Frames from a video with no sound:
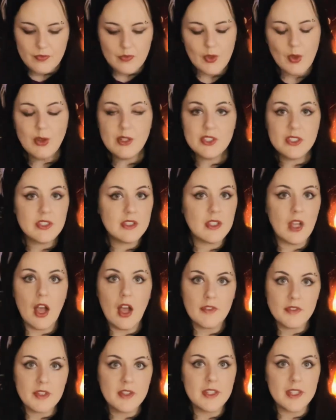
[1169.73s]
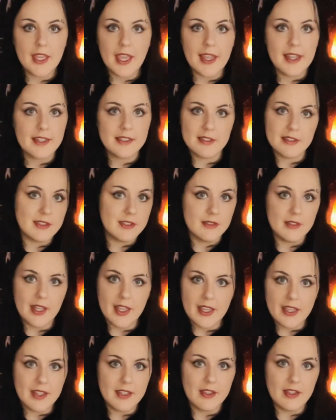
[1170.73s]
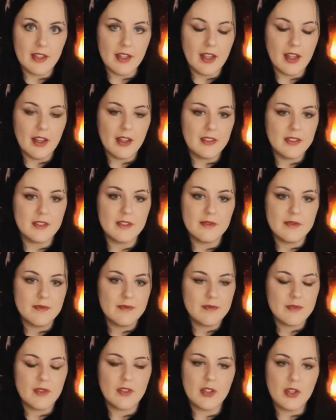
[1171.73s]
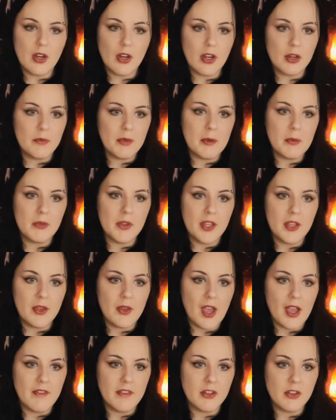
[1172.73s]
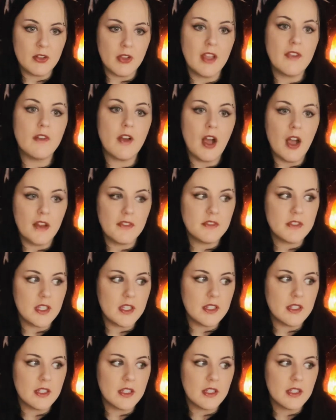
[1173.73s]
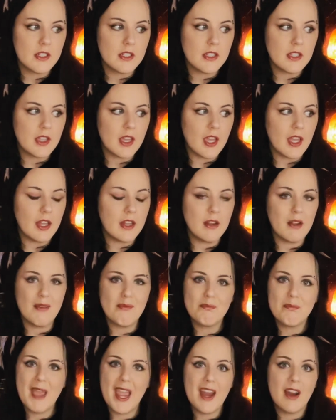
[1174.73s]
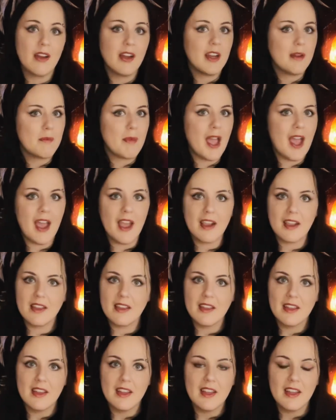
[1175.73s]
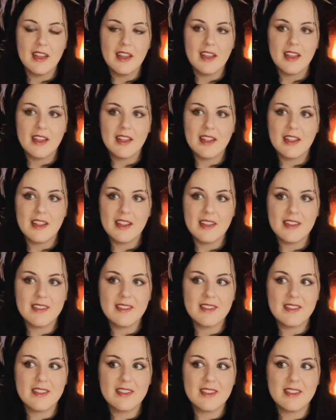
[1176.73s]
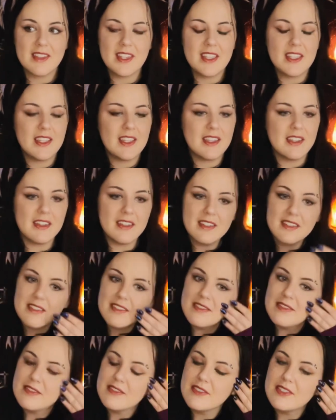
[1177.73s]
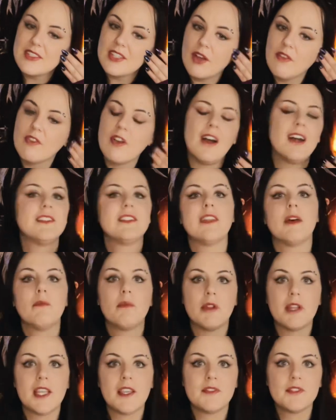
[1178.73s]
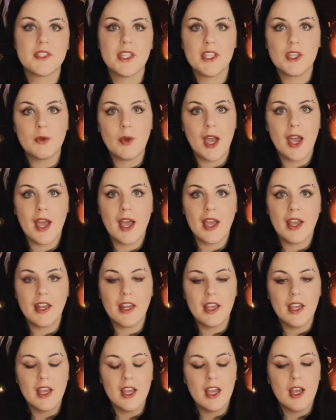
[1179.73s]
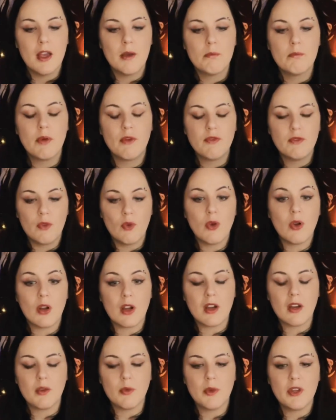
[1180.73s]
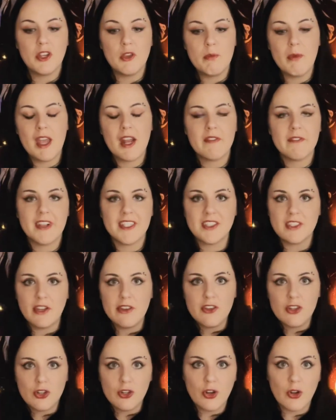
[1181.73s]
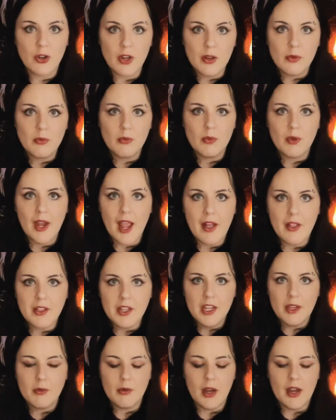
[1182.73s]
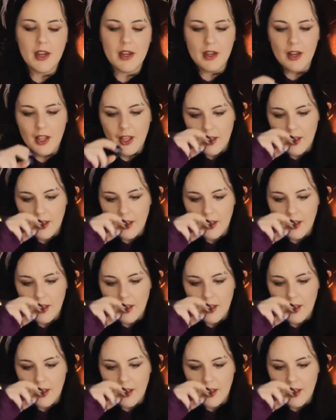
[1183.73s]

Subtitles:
Which is often the case, like the current people that you have in your life often can parrot back the self-concept beliefs that you had before when you manifested your current reality, right?